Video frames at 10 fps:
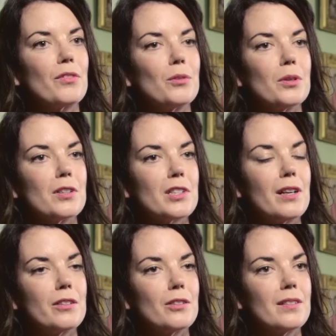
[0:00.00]
through her
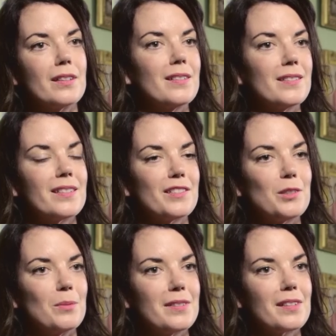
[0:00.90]
childhood and until she
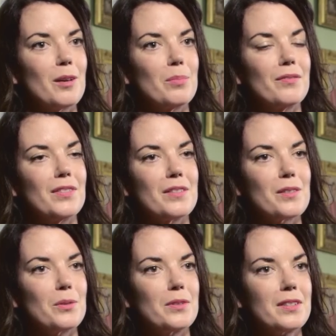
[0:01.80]
was a couple of years
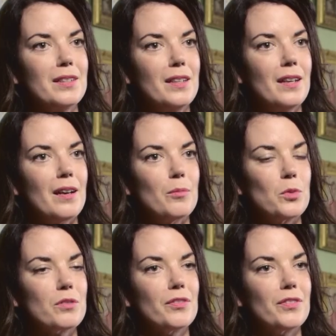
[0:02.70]
old, um,
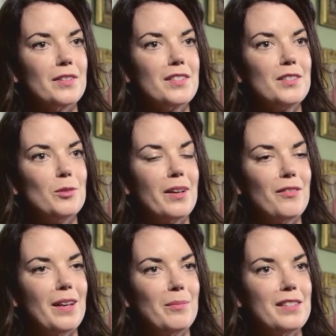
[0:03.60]
was referred to by the
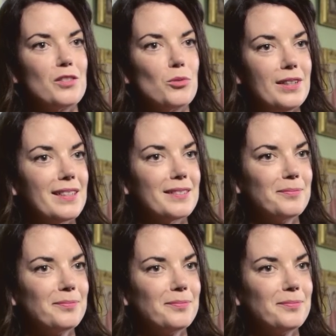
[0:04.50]
family as Drina.